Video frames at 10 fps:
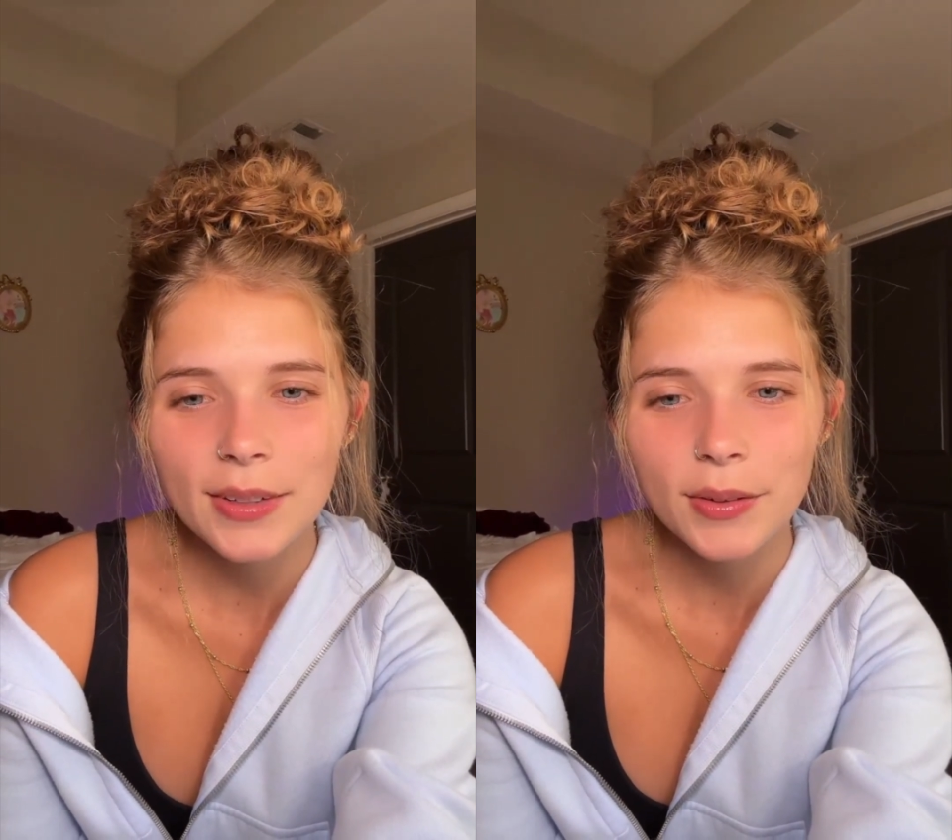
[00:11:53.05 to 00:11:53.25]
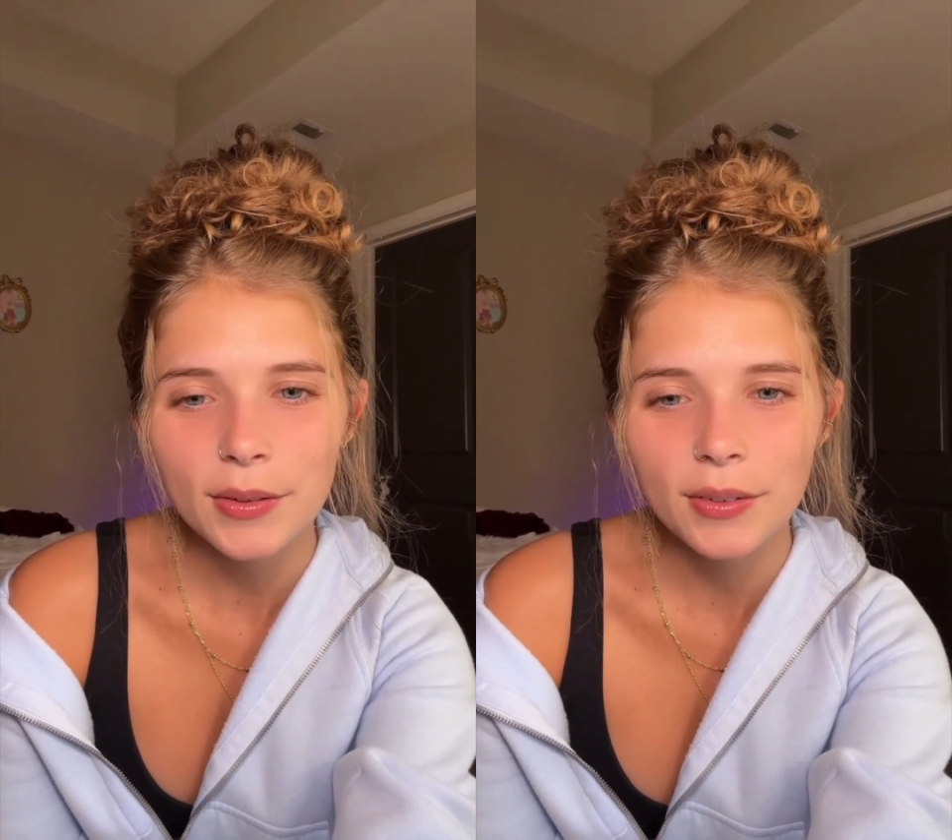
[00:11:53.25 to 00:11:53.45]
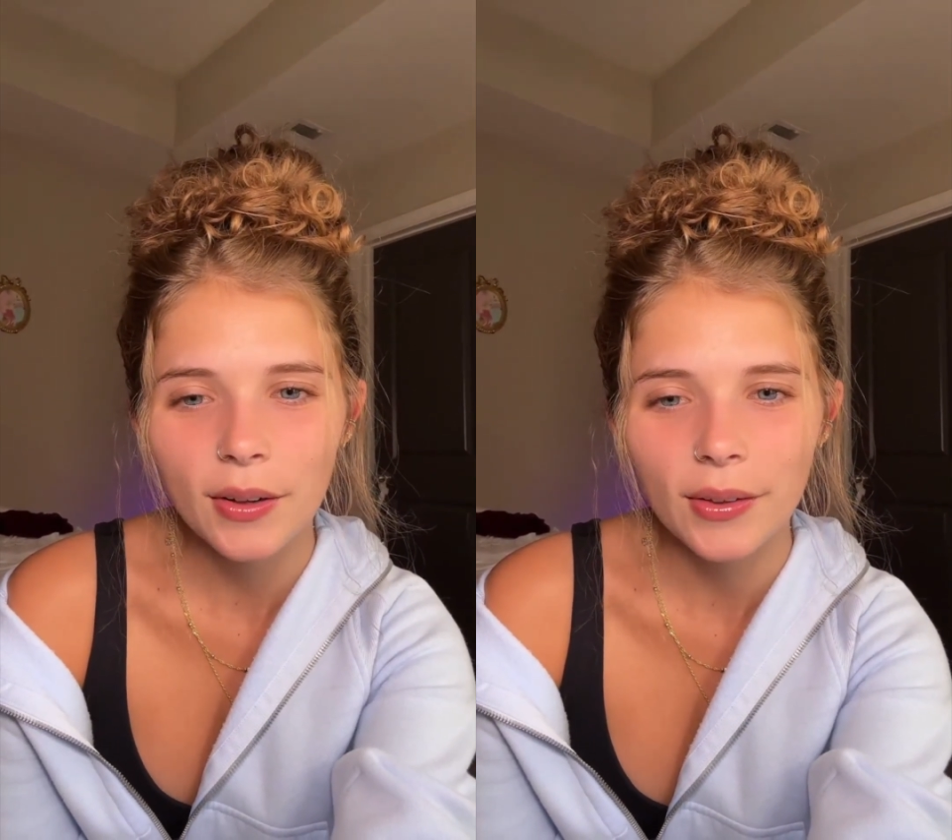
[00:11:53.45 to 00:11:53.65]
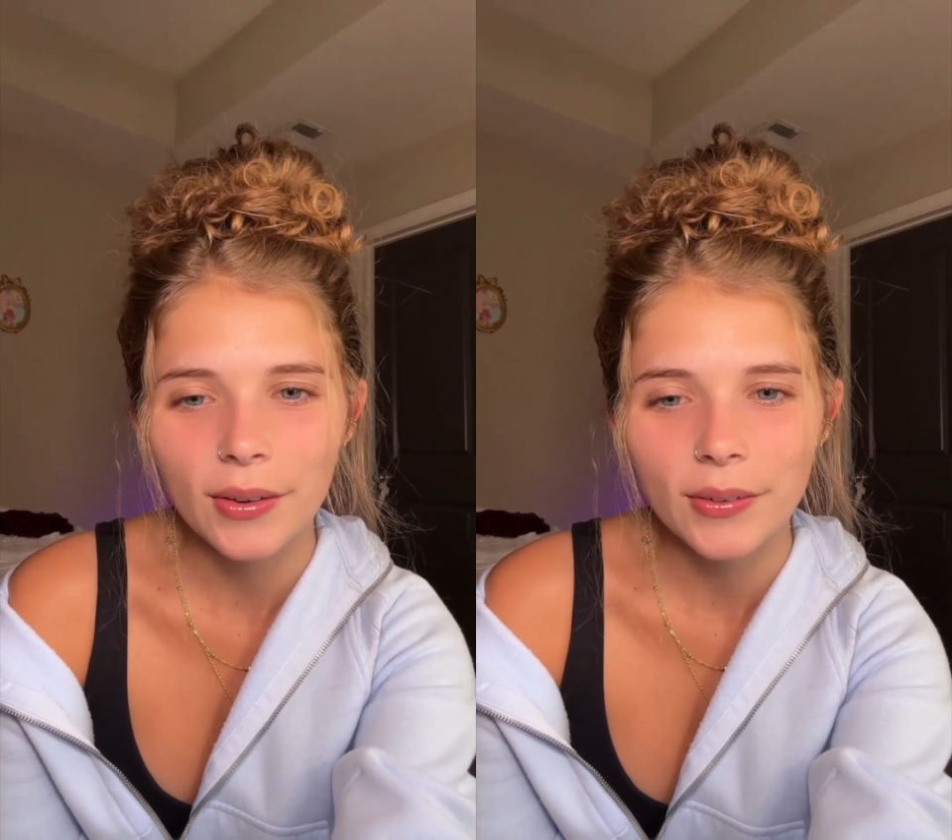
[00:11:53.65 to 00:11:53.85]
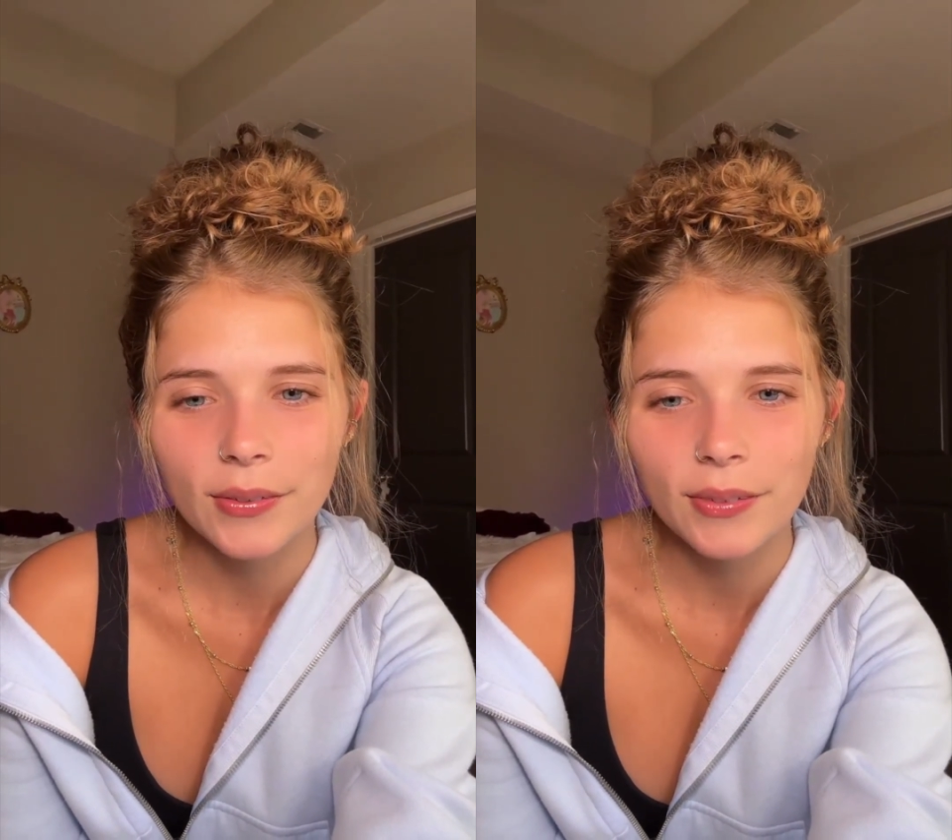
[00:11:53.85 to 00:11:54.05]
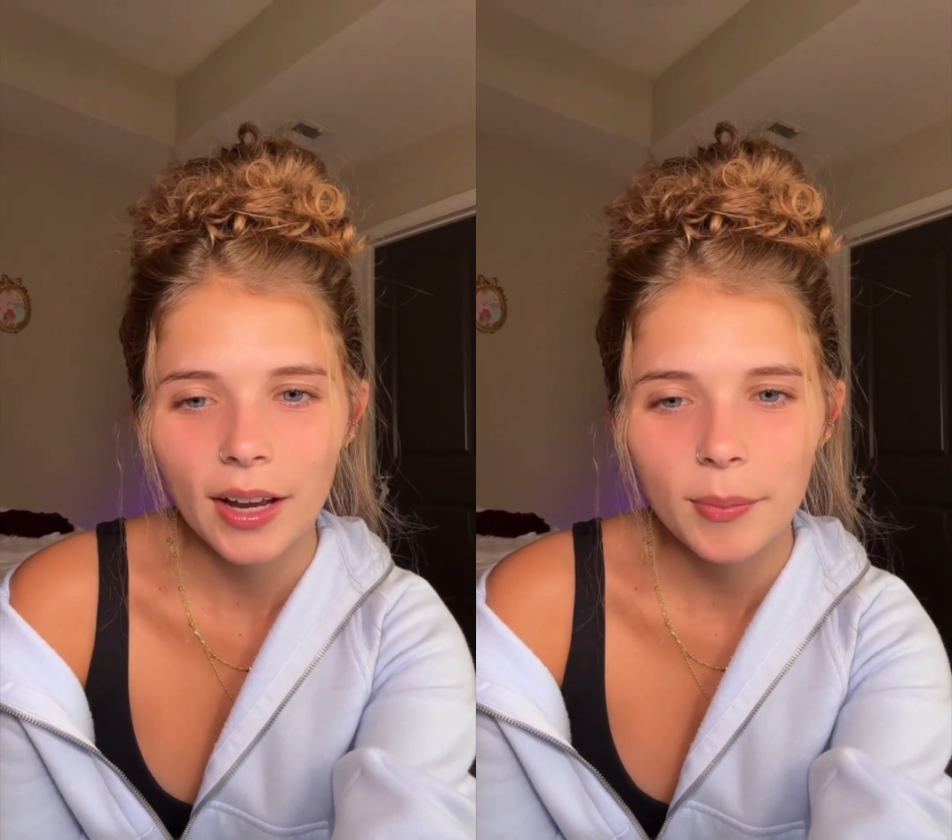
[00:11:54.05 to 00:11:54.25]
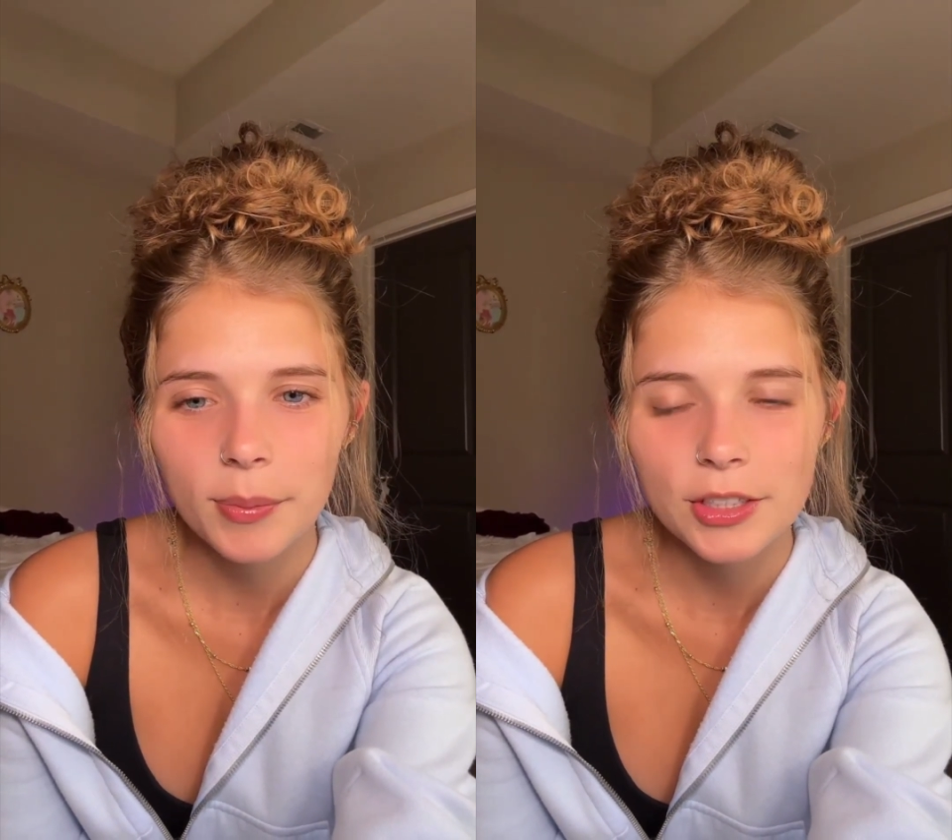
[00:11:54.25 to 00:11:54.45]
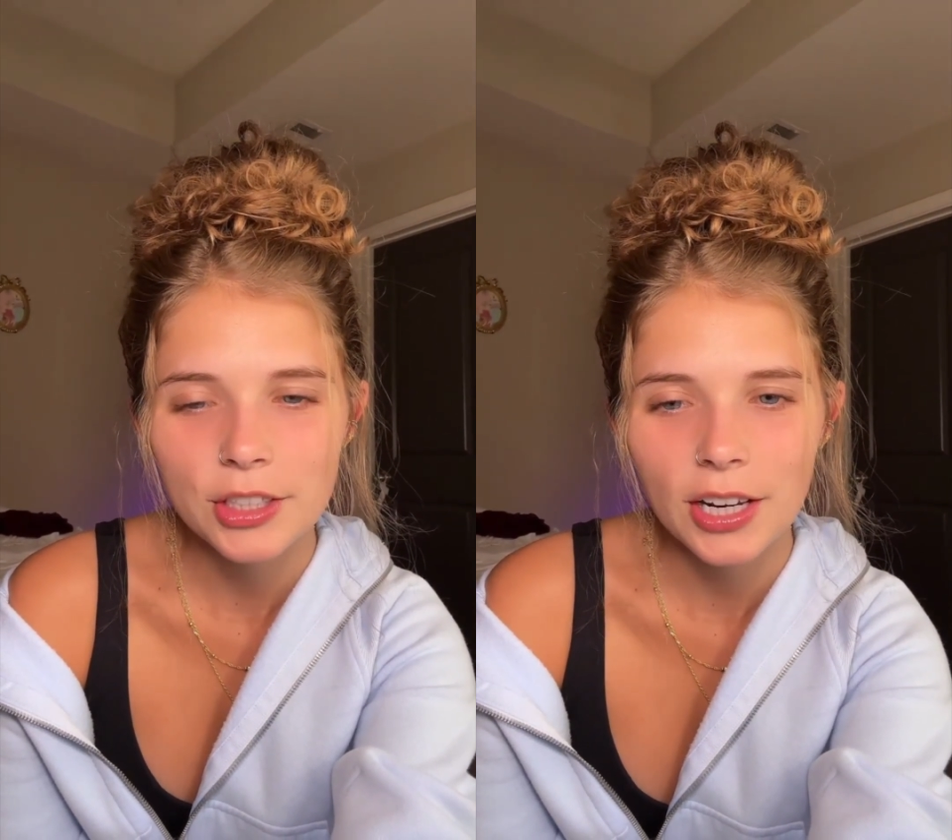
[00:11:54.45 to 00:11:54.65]
yes it's
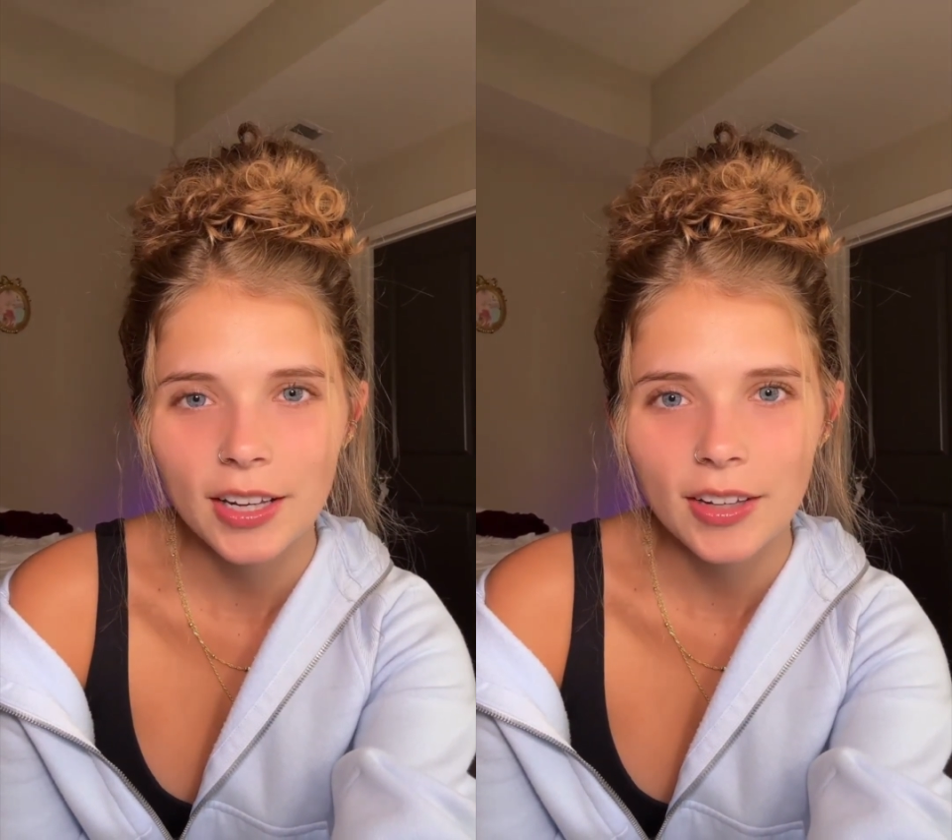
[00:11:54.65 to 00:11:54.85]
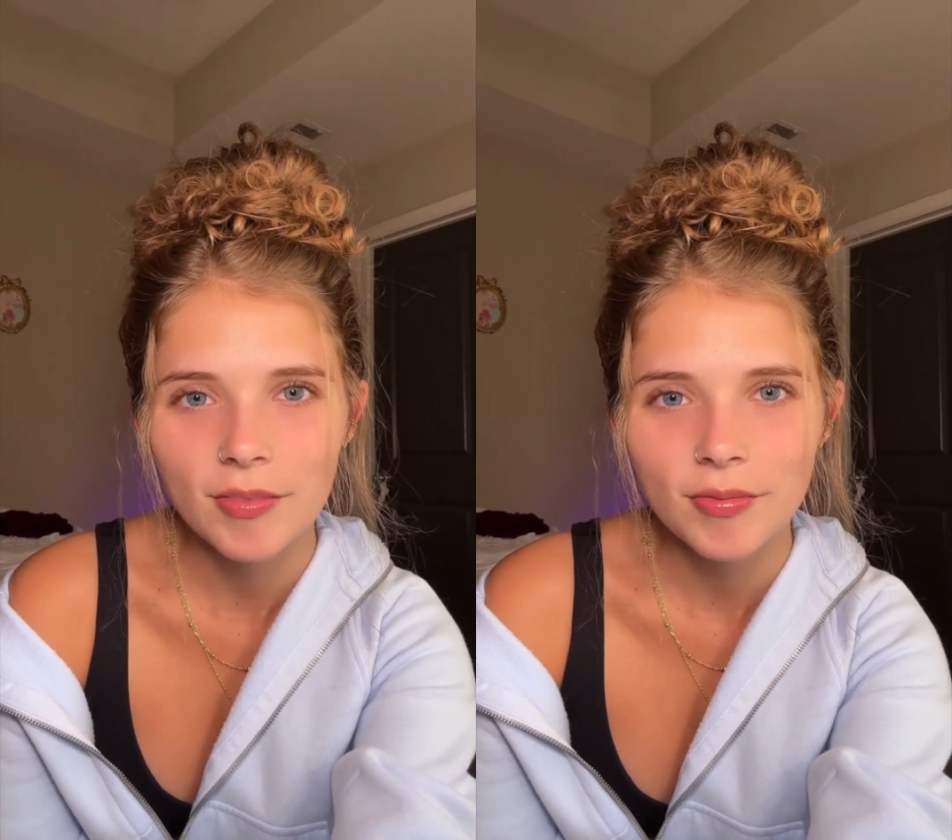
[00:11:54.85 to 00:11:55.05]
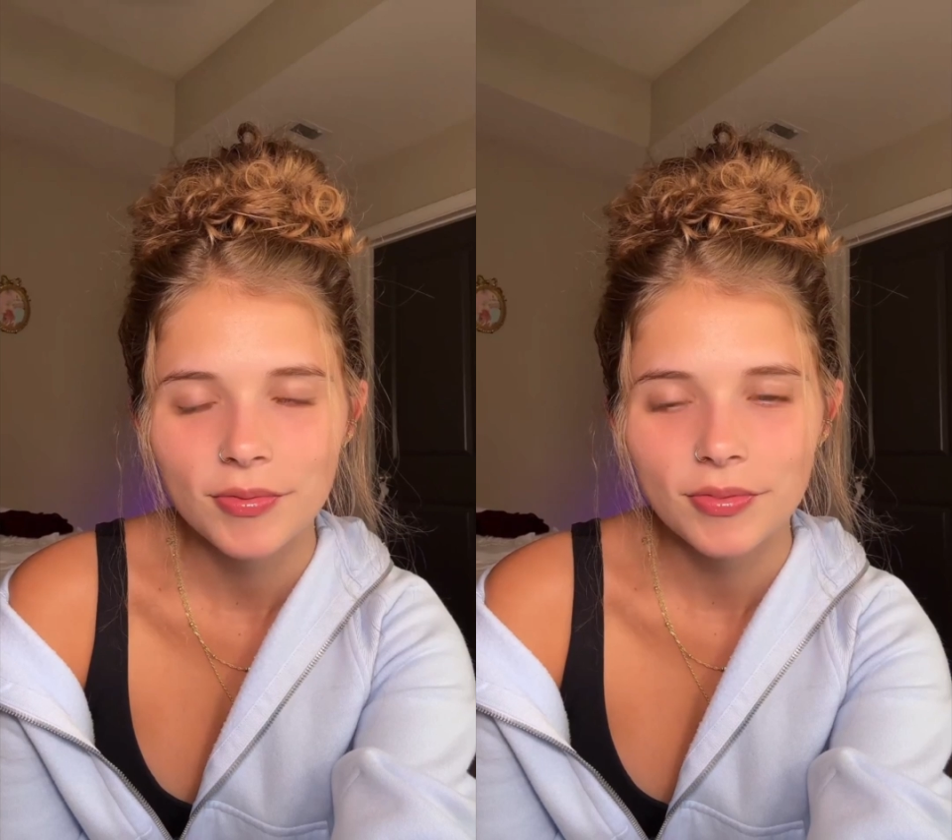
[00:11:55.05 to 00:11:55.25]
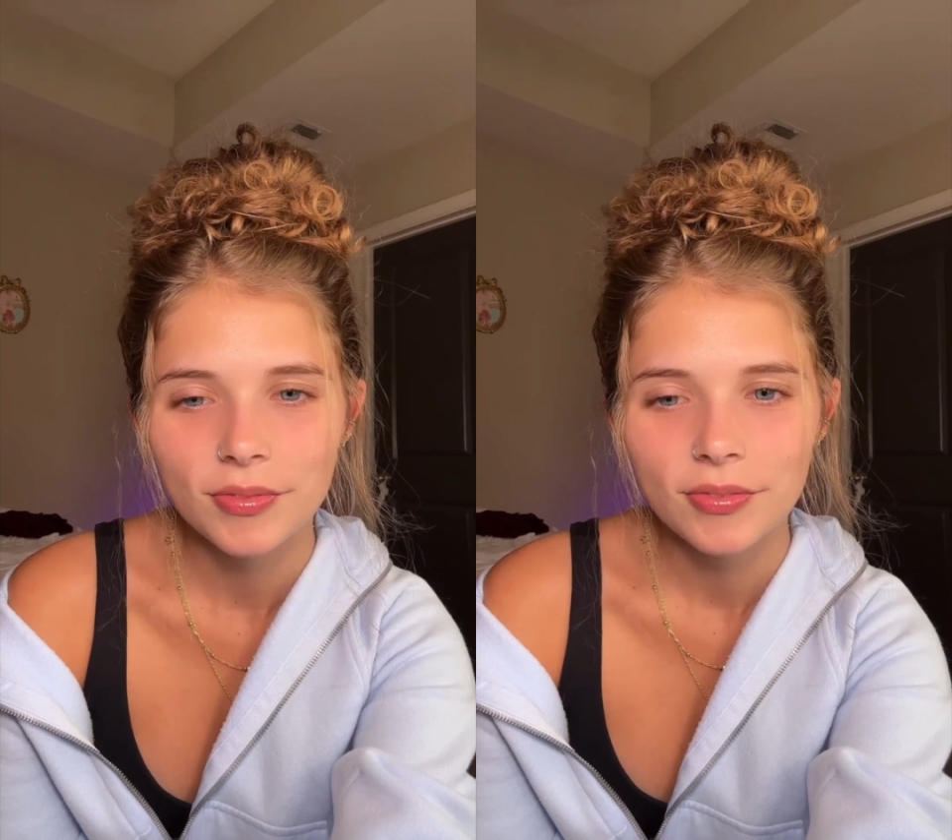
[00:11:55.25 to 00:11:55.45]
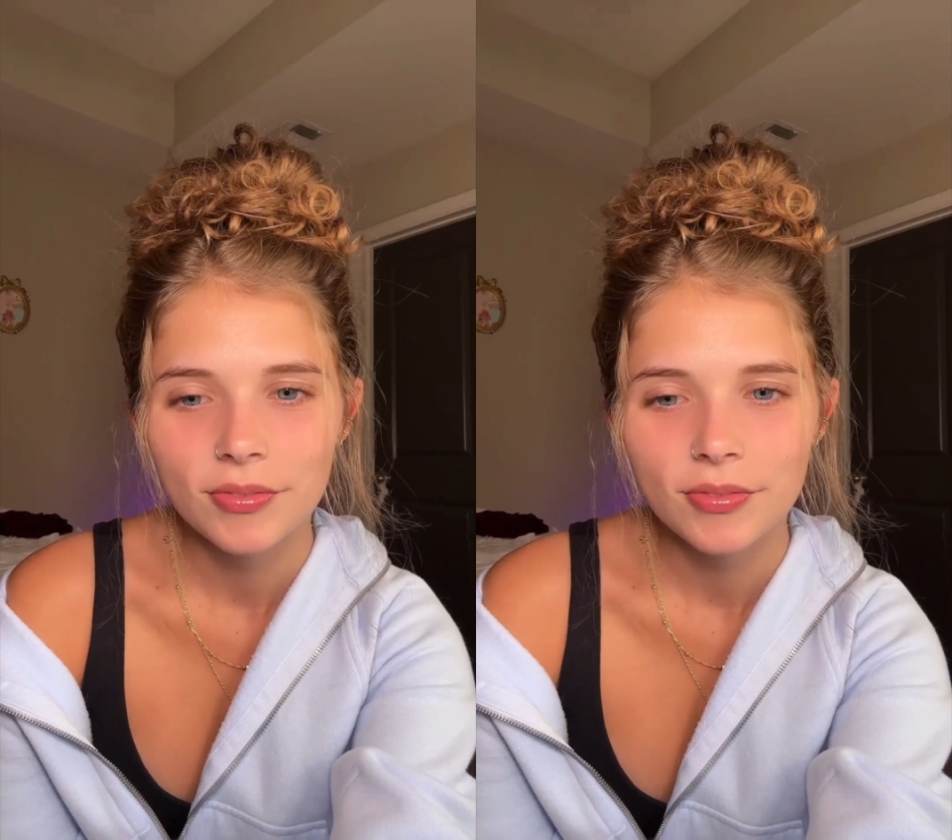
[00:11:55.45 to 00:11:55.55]
cute okay cool